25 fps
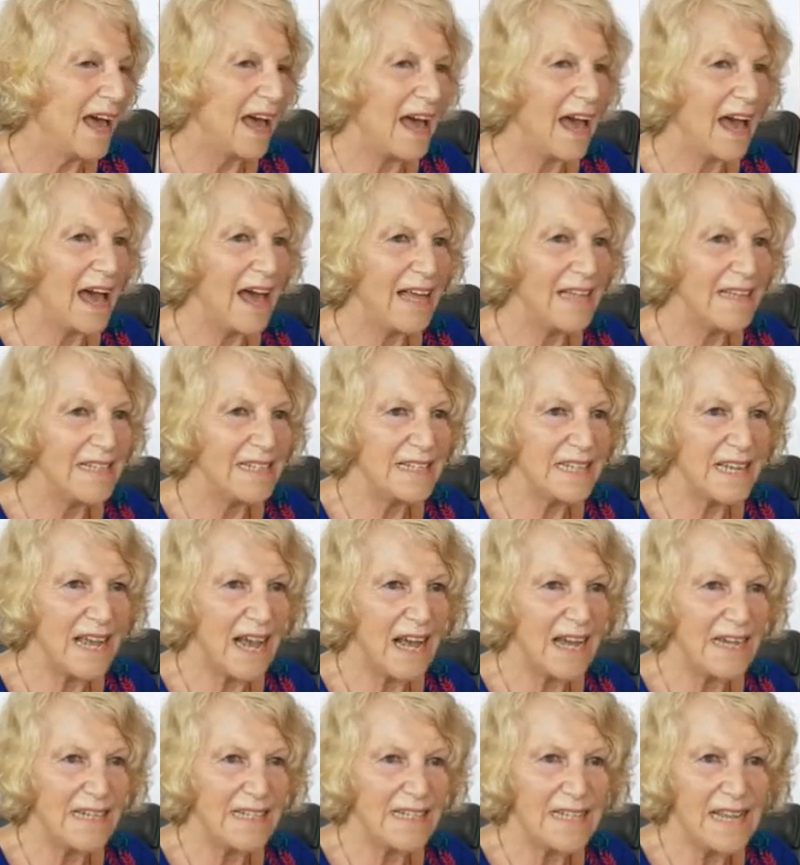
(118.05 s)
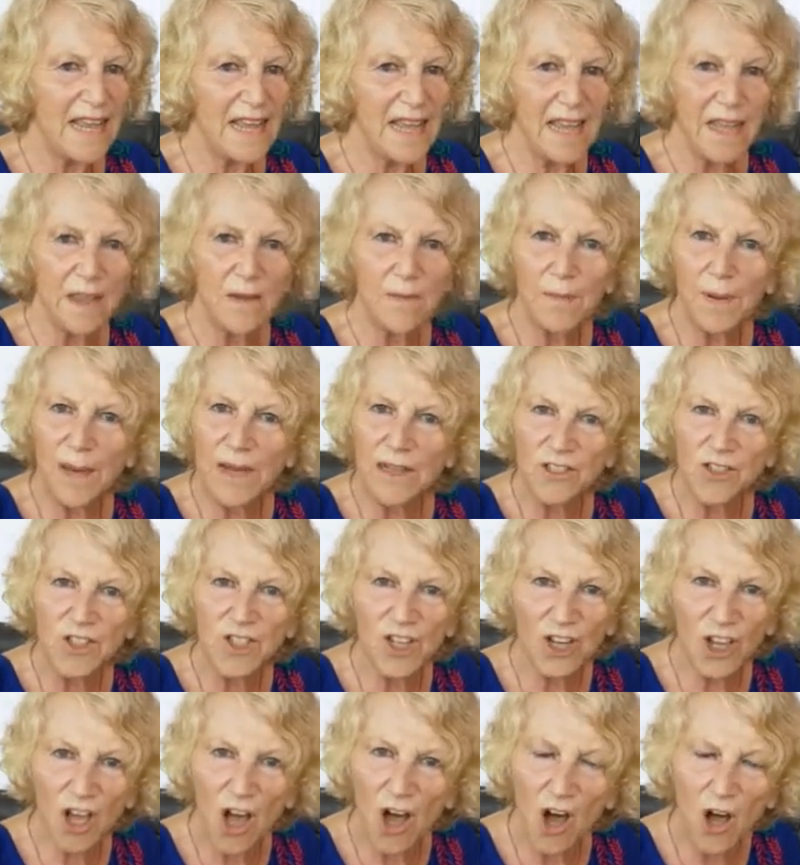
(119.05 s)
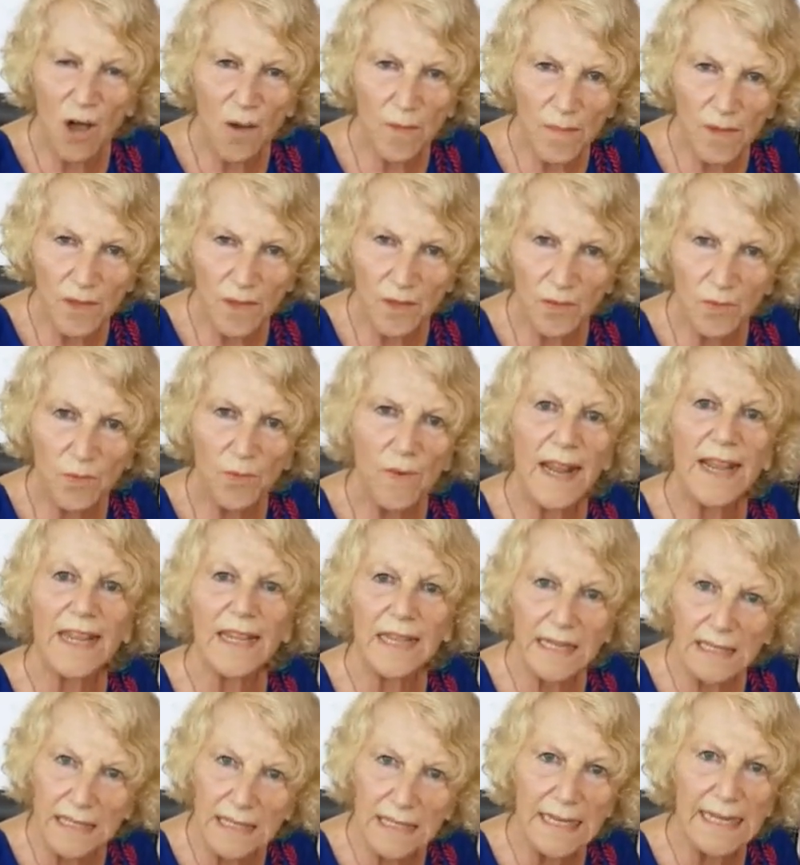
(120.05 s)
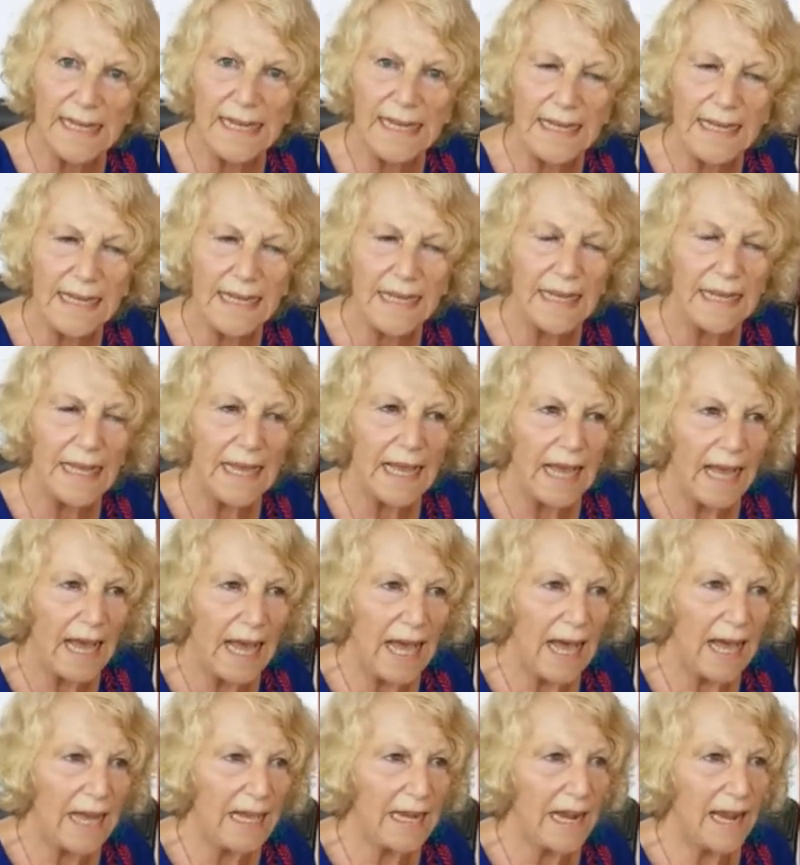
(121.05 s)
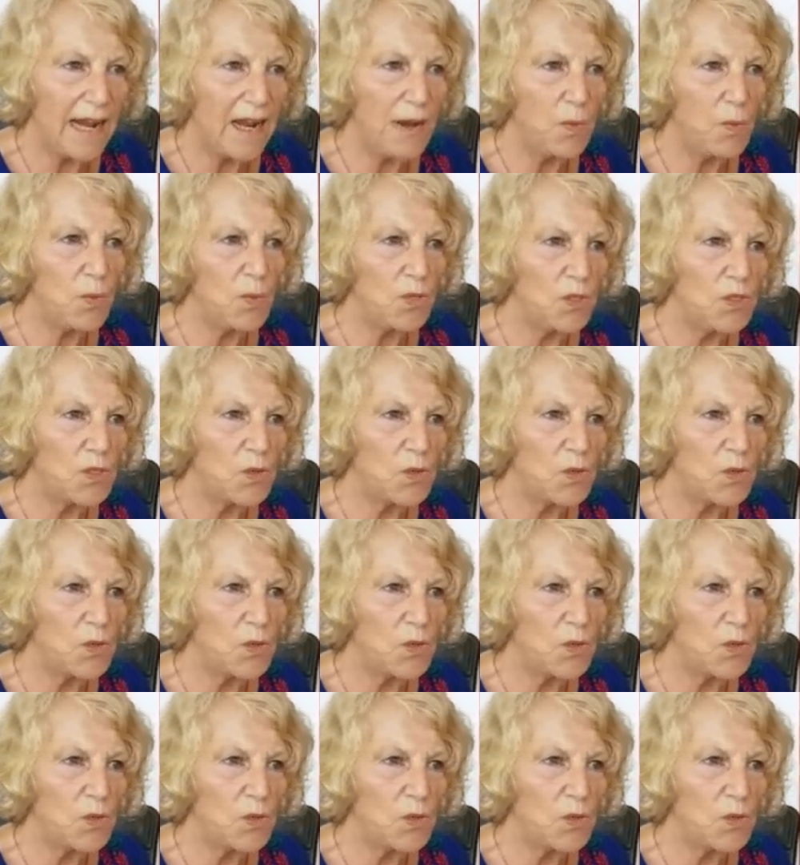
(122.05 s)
And I take Panchakarma regularly, and I would